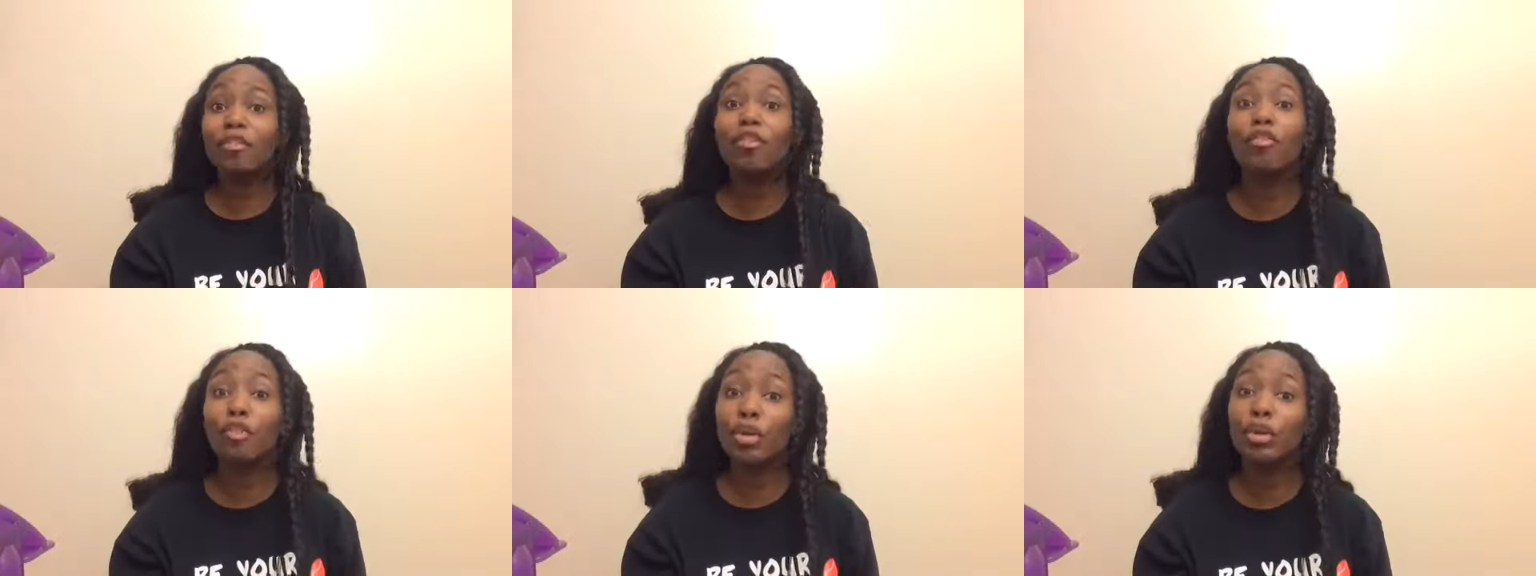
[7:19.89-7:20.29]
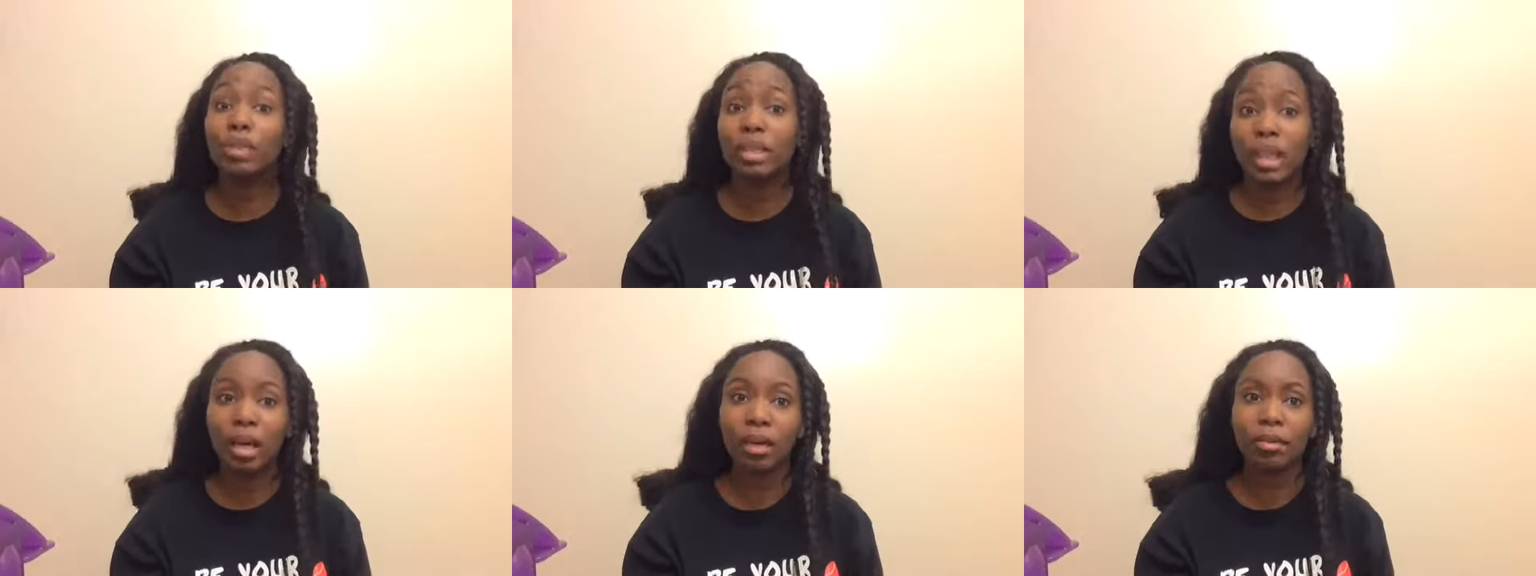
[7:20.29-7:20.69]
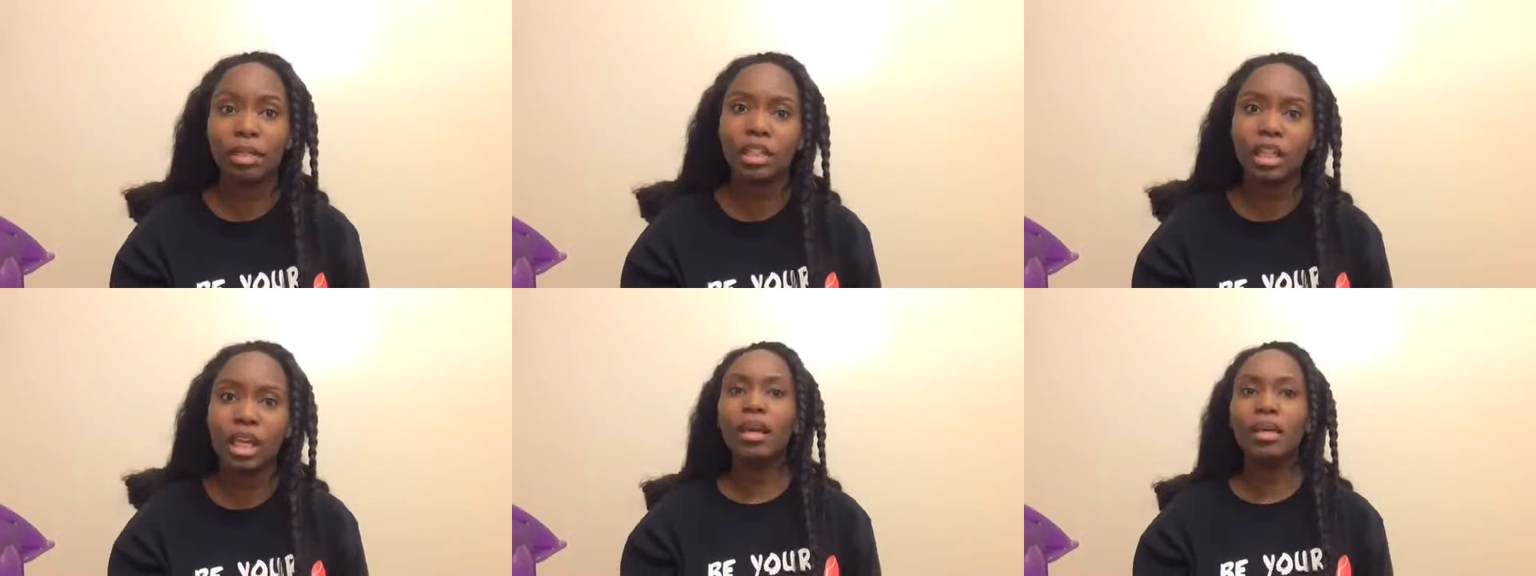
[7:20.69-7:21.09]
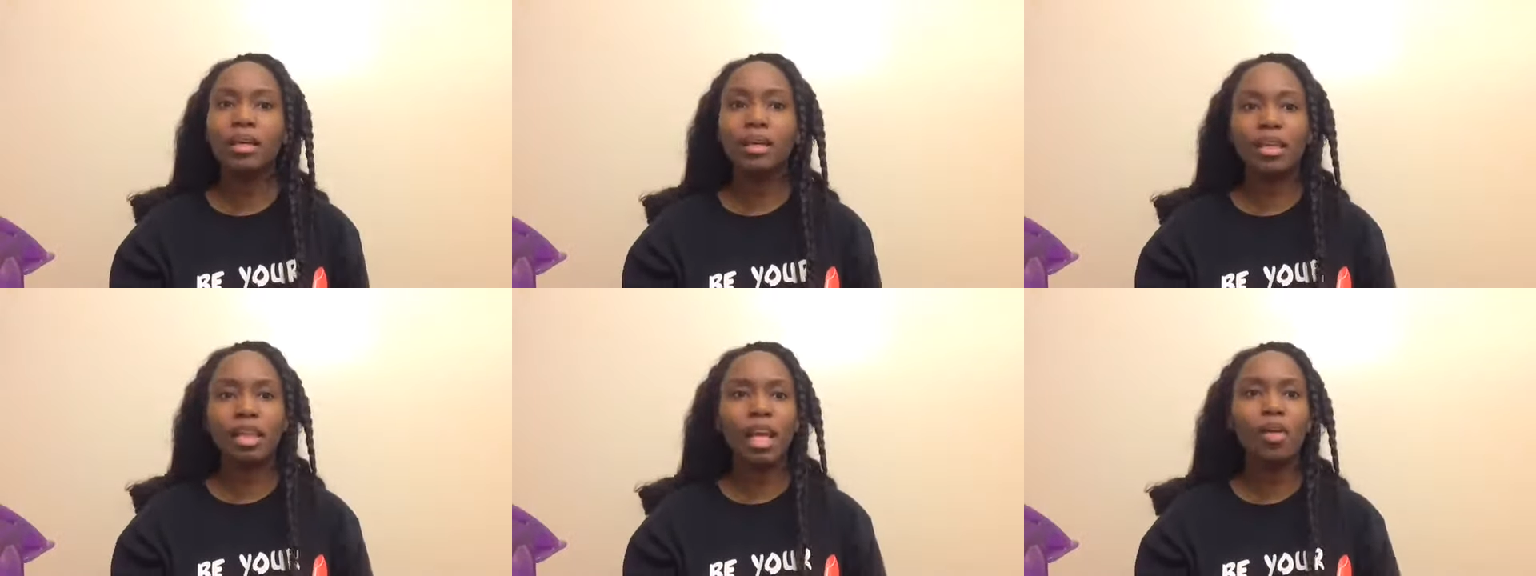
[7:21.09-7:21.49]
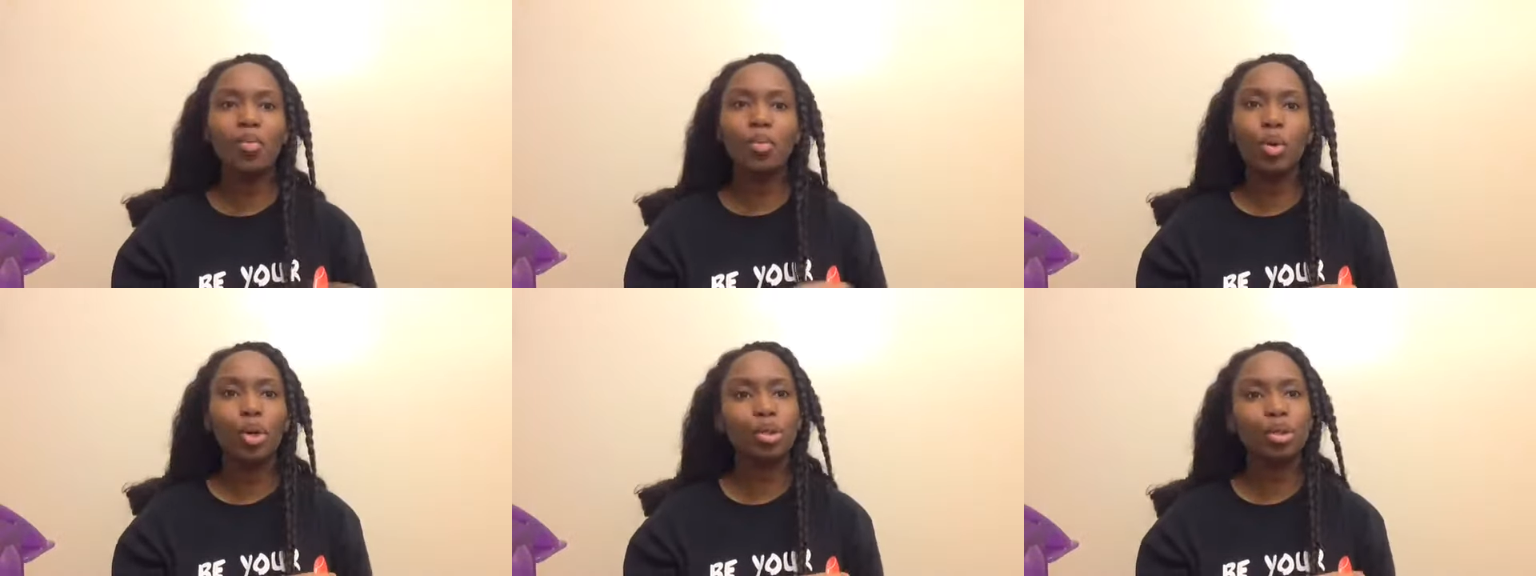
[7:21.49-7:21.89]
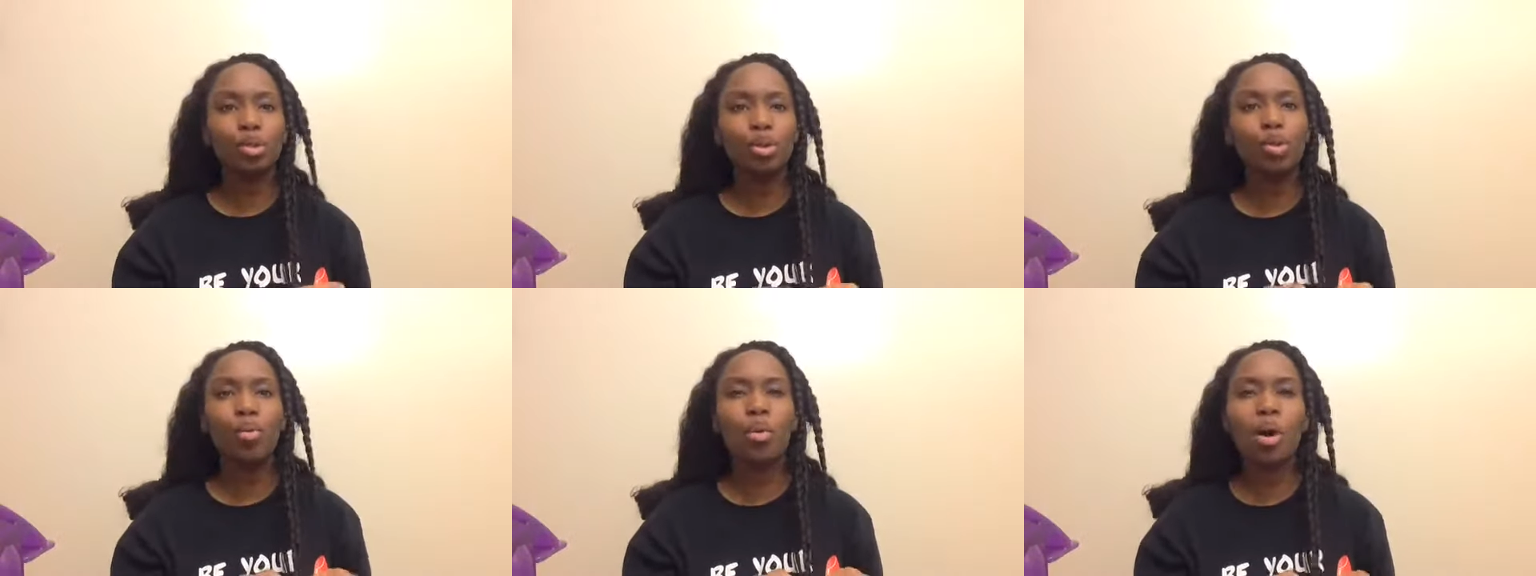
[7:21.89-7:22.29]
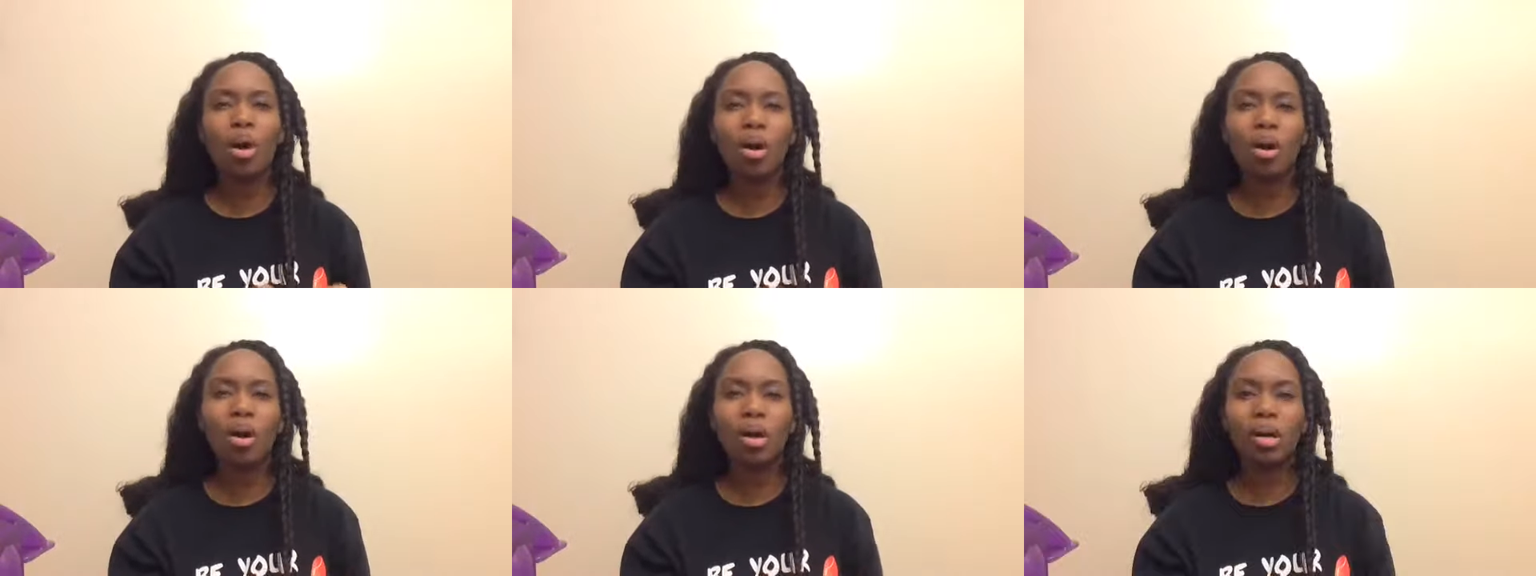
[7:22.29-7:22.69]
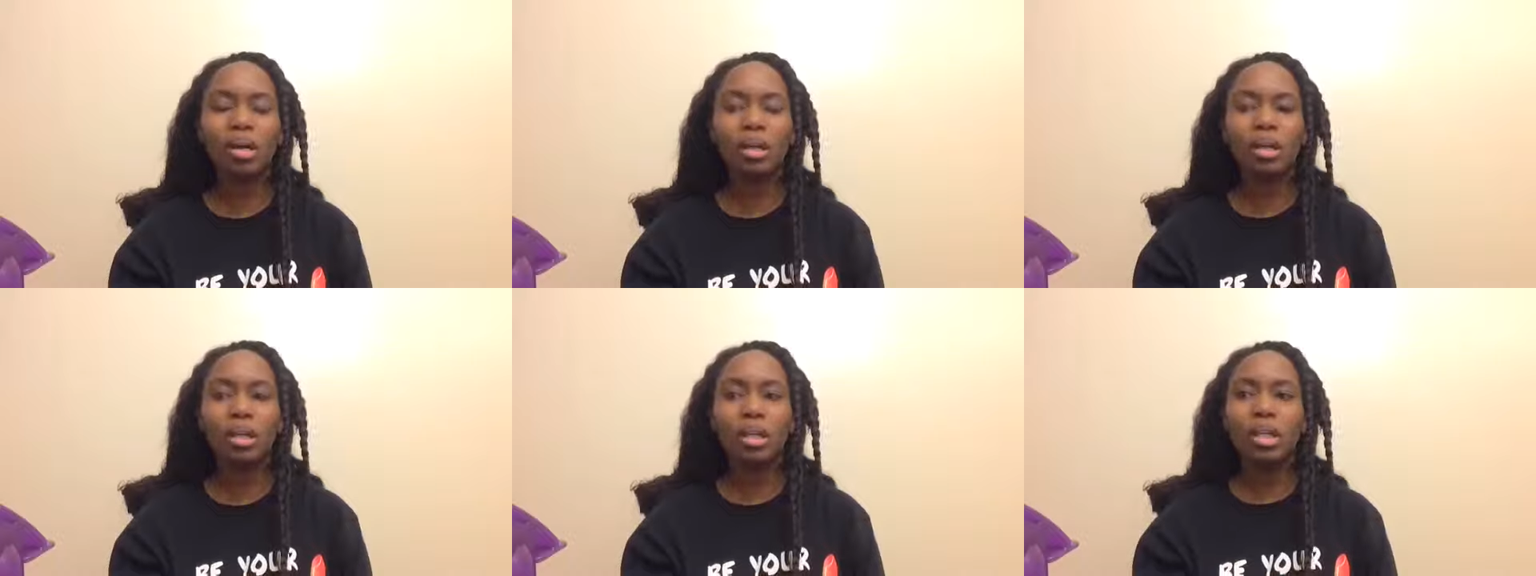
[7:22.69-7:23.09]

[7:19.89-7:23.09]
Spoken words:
for real celebrities, like, they work so hard